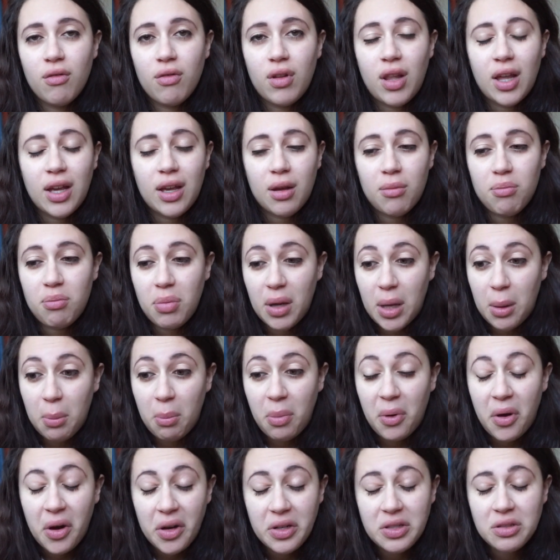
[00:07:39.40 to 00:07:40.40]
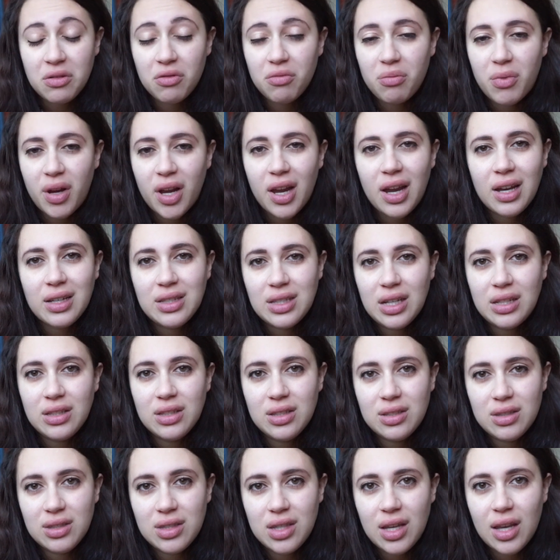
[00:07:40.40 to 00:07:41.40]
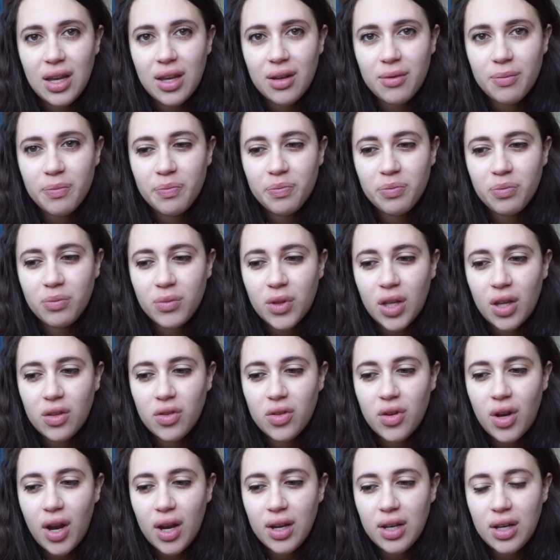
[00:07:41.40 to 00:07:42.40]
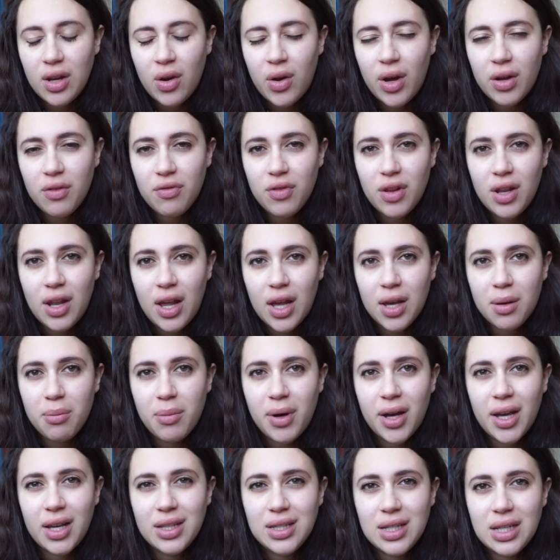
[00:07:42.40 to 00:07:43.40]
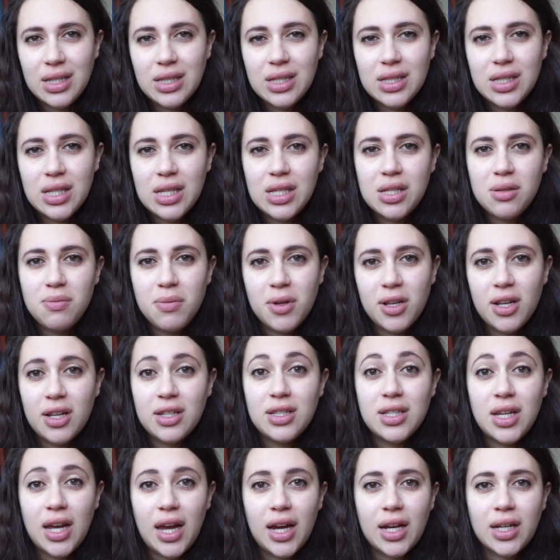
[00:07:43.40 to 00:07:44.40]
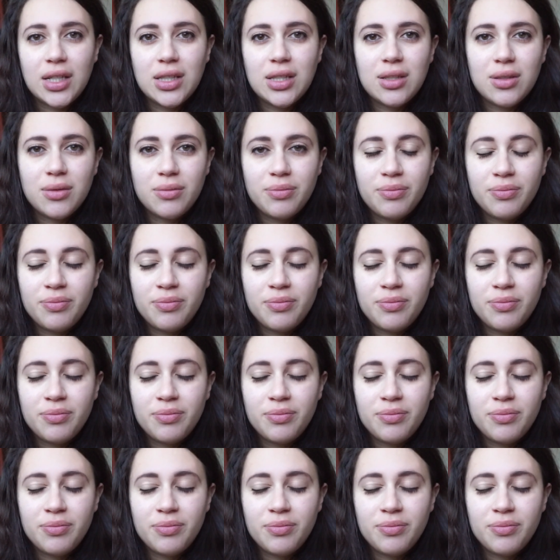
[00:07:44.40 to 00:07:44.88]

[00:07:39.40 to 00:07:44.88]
like a big part of my identity, and right now I feel like my identity has been attacked.